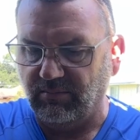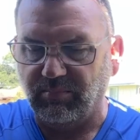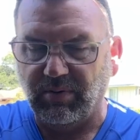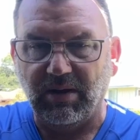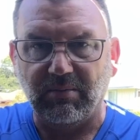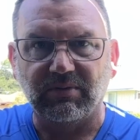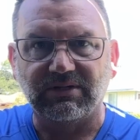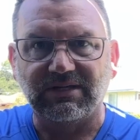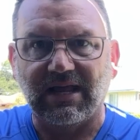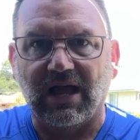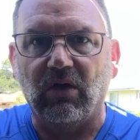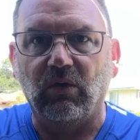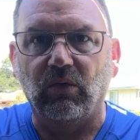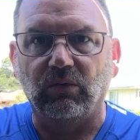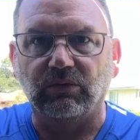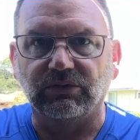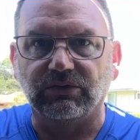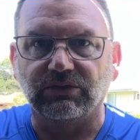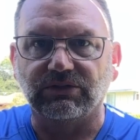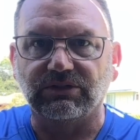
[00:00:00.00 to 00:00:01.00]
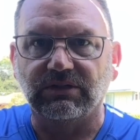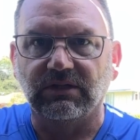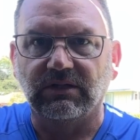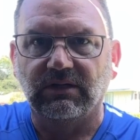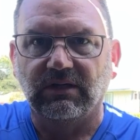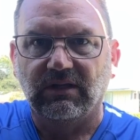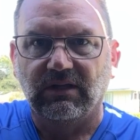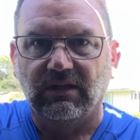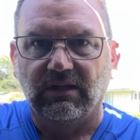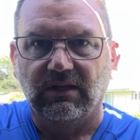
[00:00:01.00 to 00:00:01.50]
paper towel holders
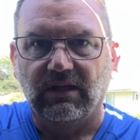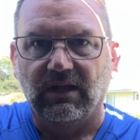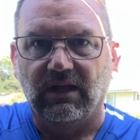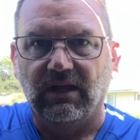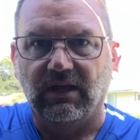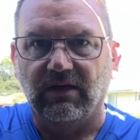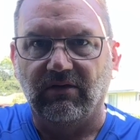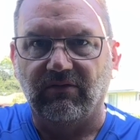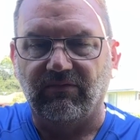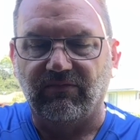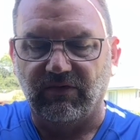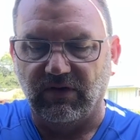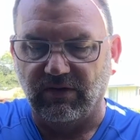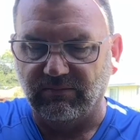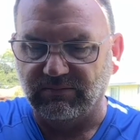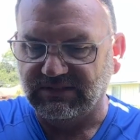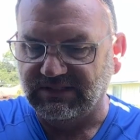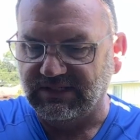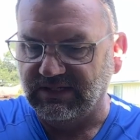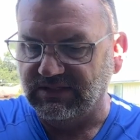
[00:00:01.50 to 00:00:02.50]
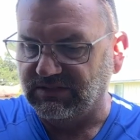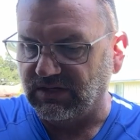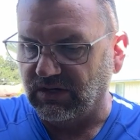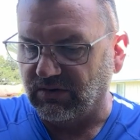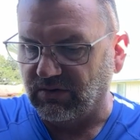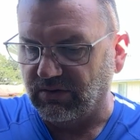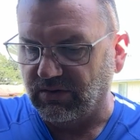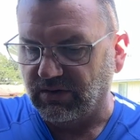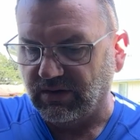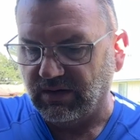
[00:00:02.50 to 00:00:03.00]
from
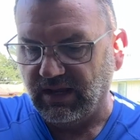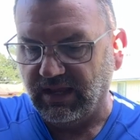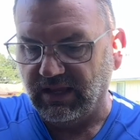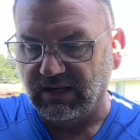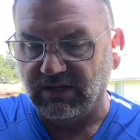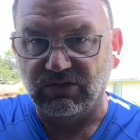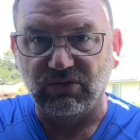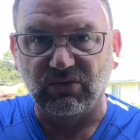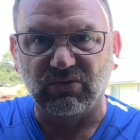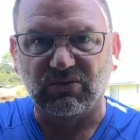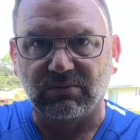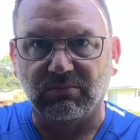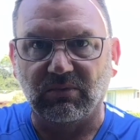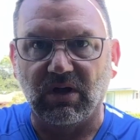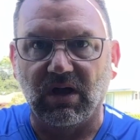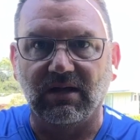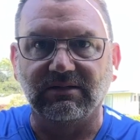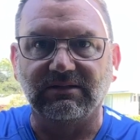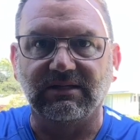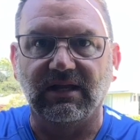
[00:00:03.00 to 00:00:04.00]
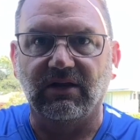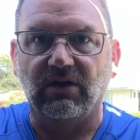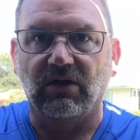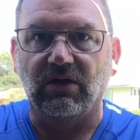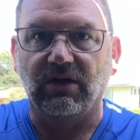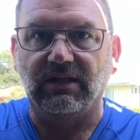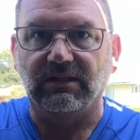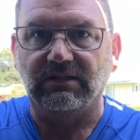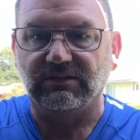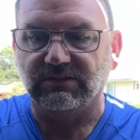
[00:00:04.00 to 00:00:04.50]
SeaSucker and do some content
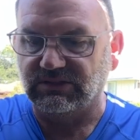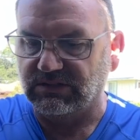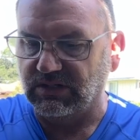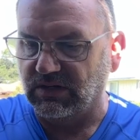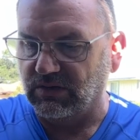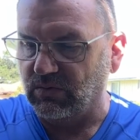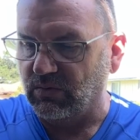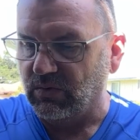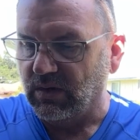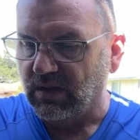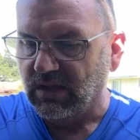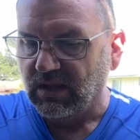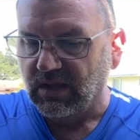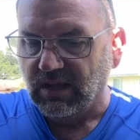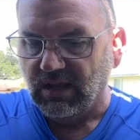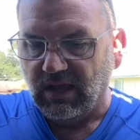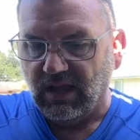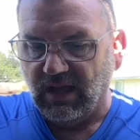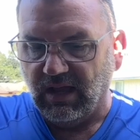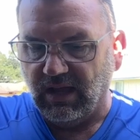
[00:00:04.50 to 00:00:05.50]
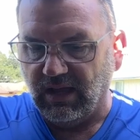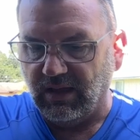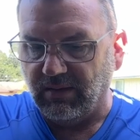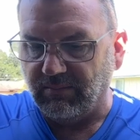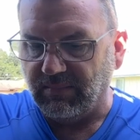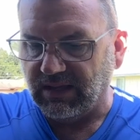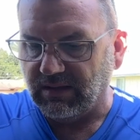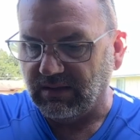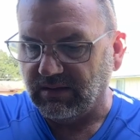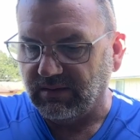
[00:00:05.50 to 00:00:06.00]
on it. So
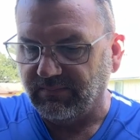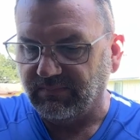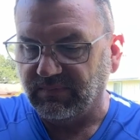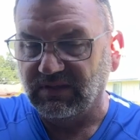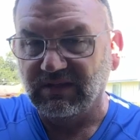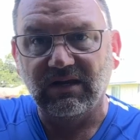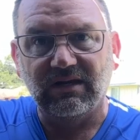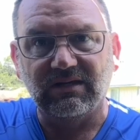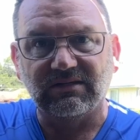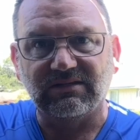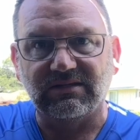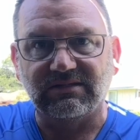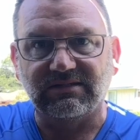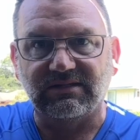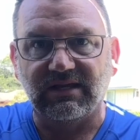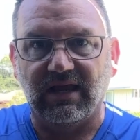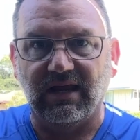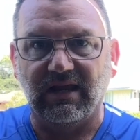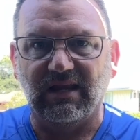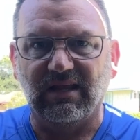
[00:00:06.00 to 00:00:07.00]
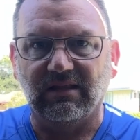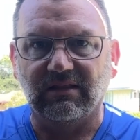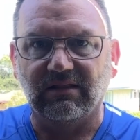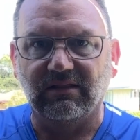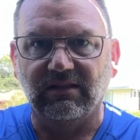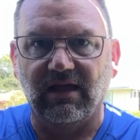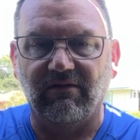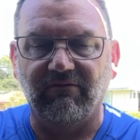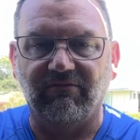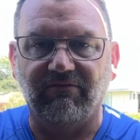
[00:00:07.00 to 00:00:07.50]
needless to say,
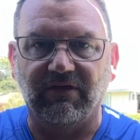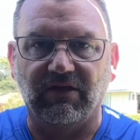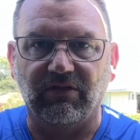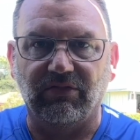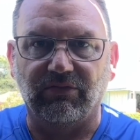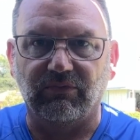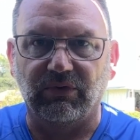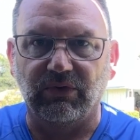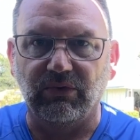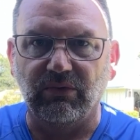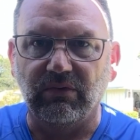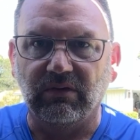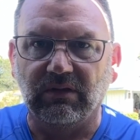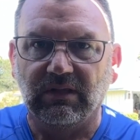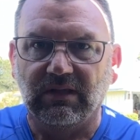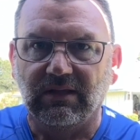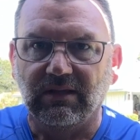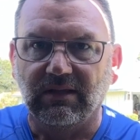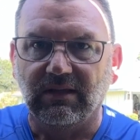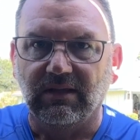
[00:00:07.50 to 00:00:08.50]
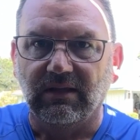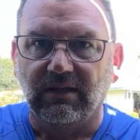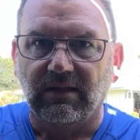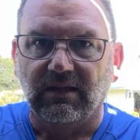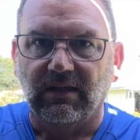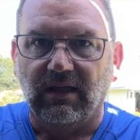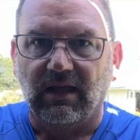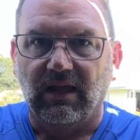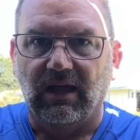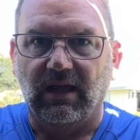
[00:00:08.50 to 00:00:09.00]
that fell through.
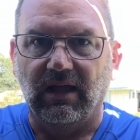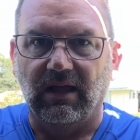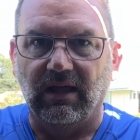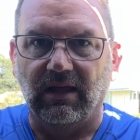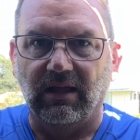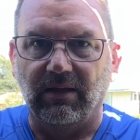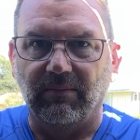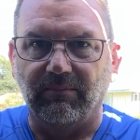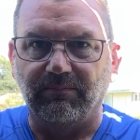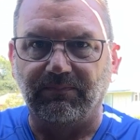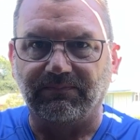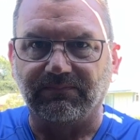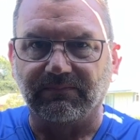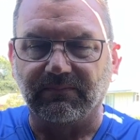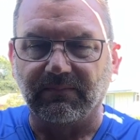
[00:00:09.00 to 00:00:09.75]
Their